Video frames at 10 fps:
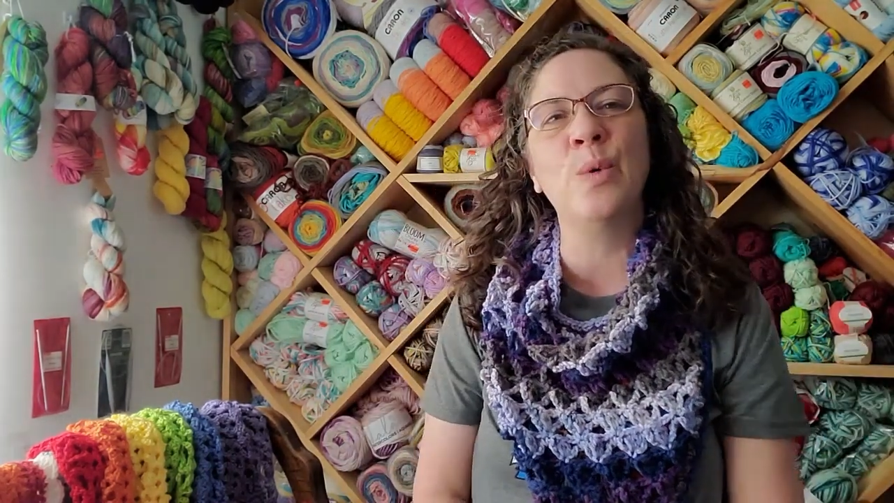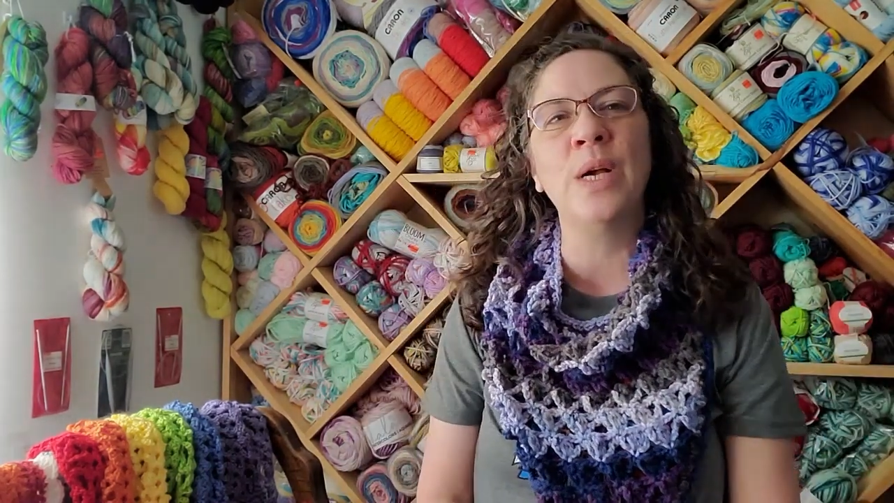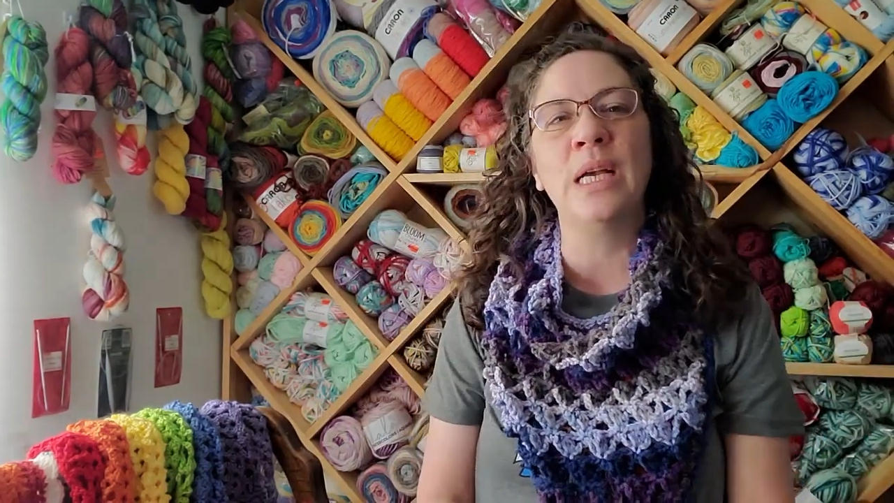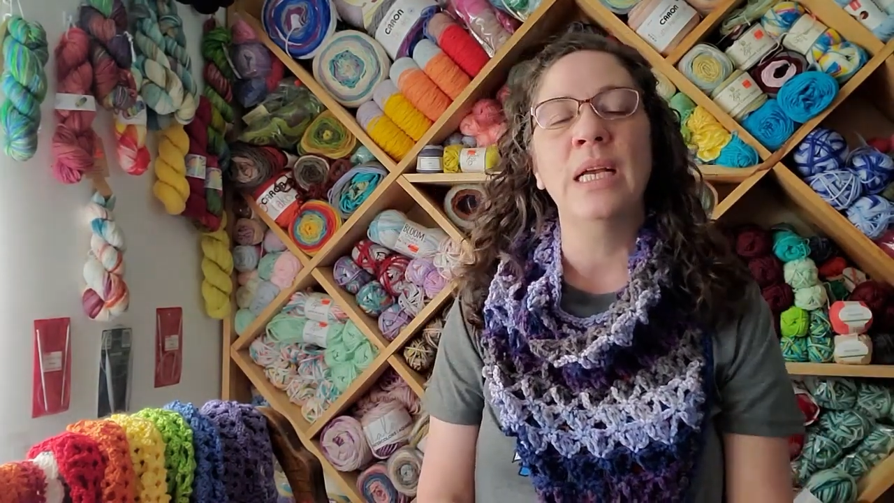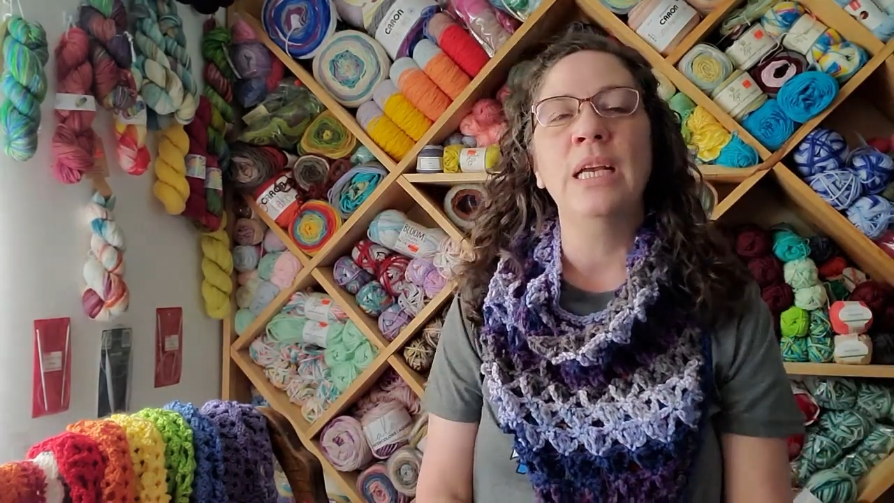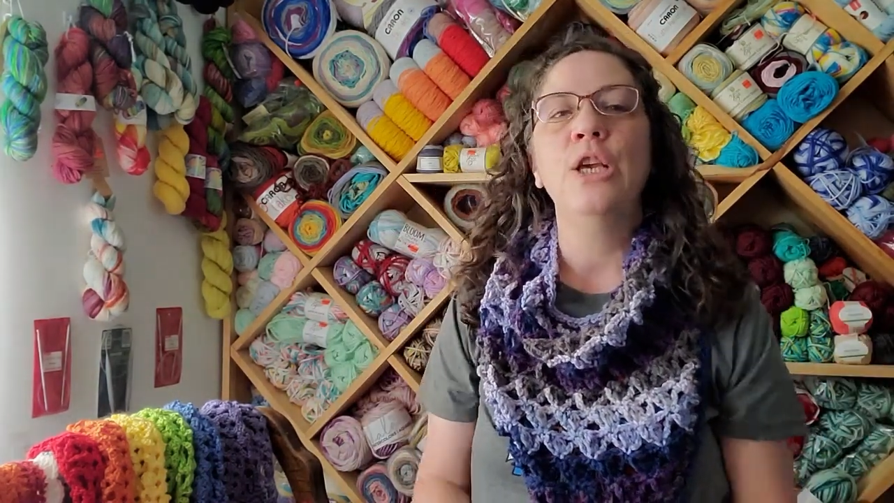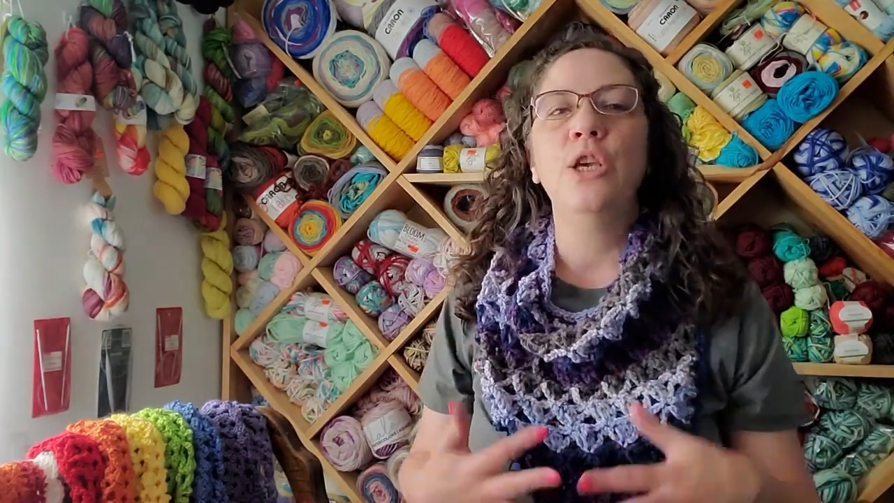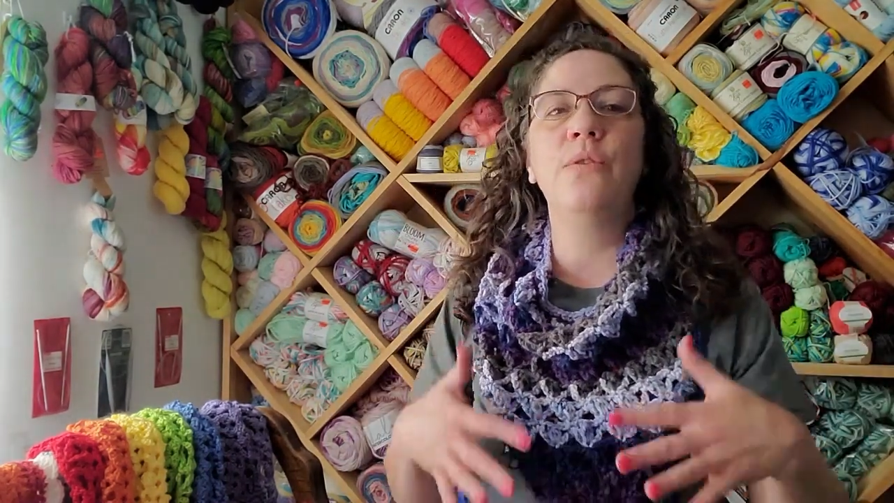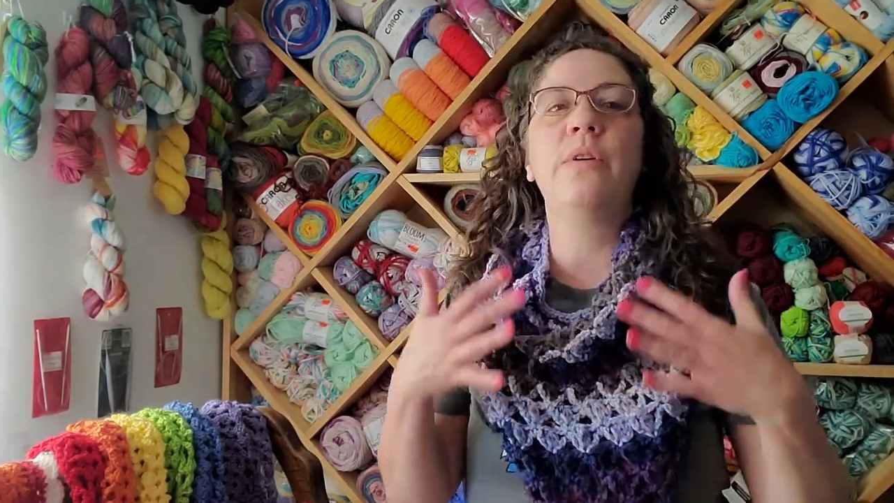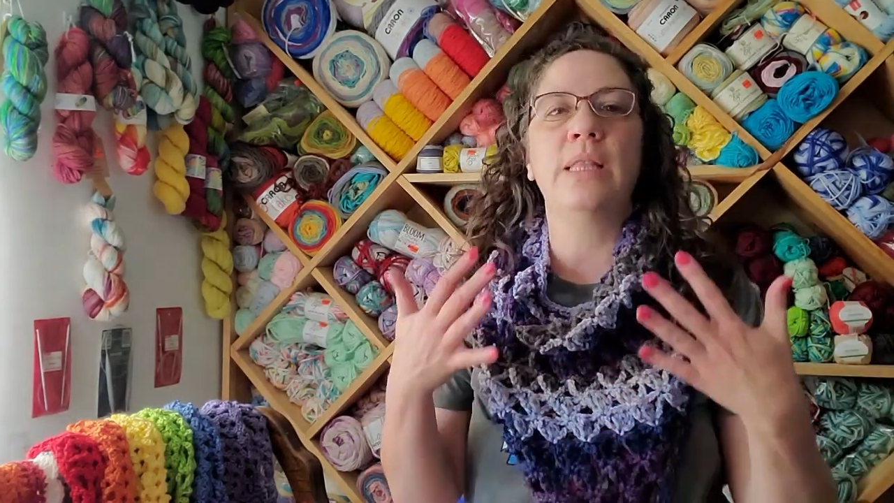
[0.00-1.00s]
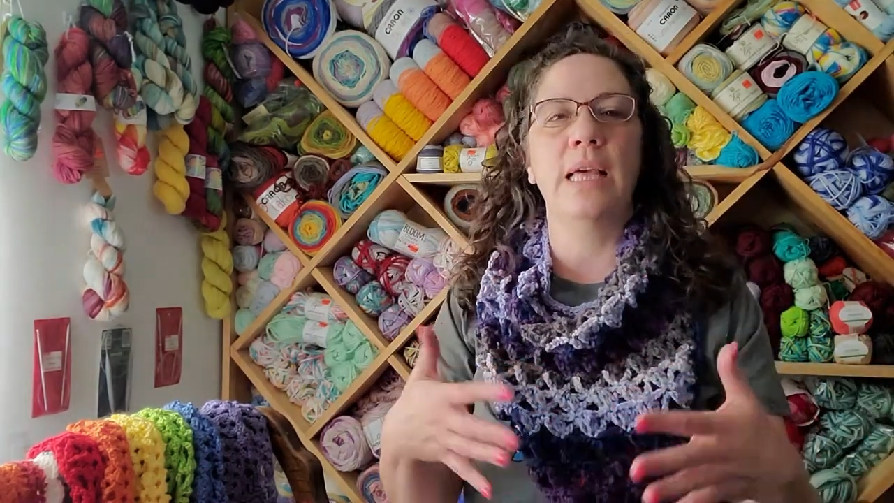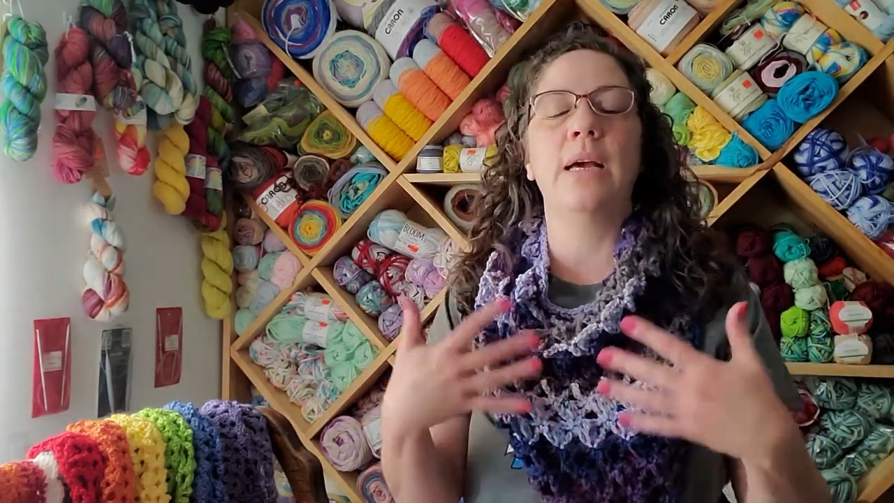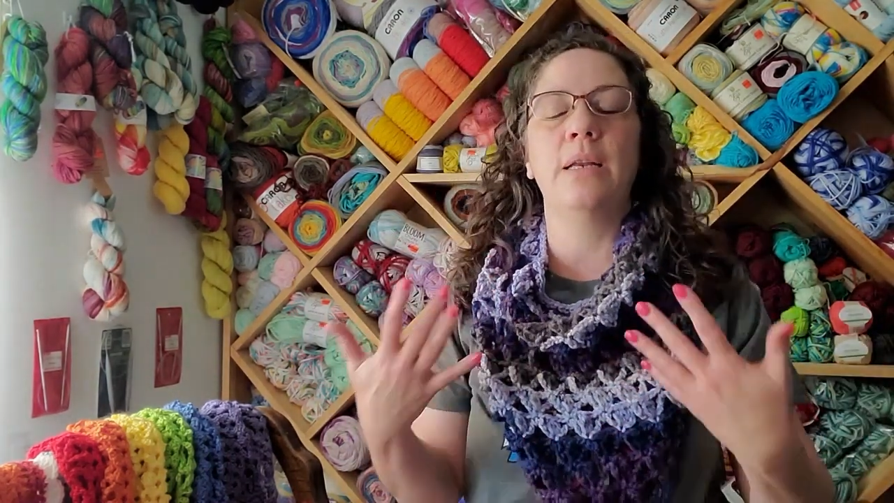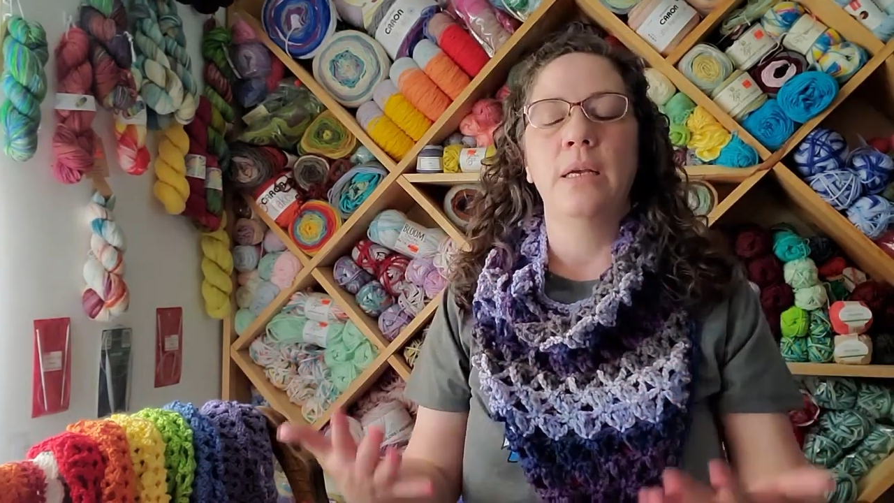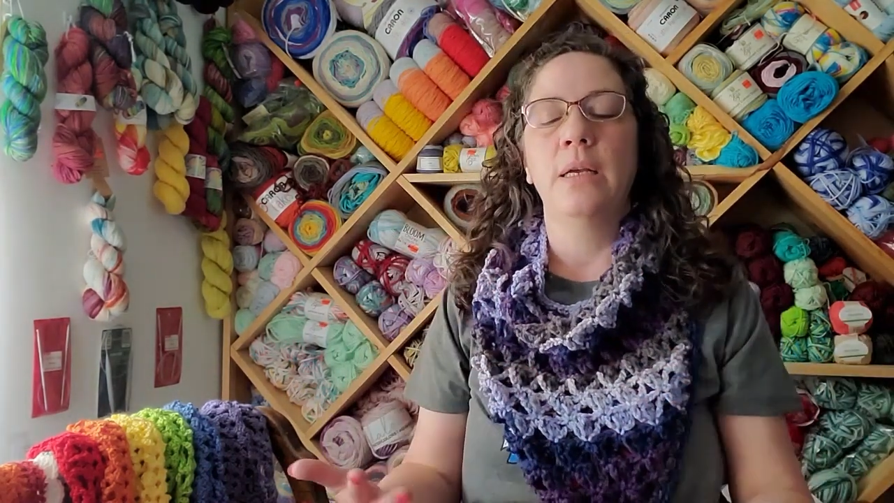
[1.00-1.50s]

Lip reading: quick, you've got that